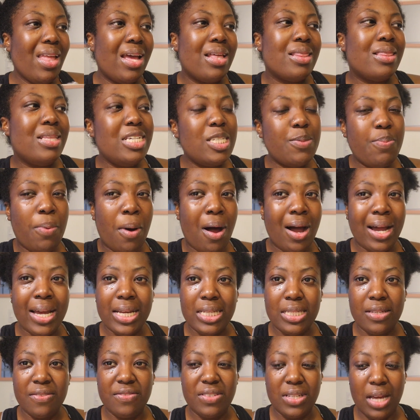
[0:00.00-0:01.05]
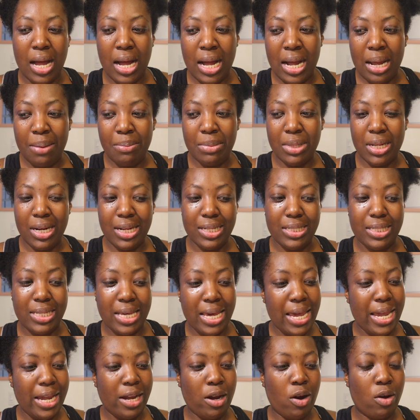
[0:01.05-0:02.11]
these pockets of time that I
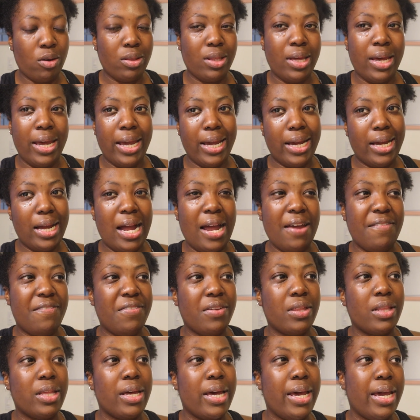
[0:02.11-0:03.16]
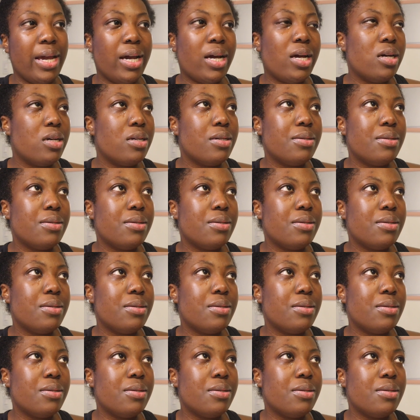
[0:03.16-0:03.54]
take are like, I feel like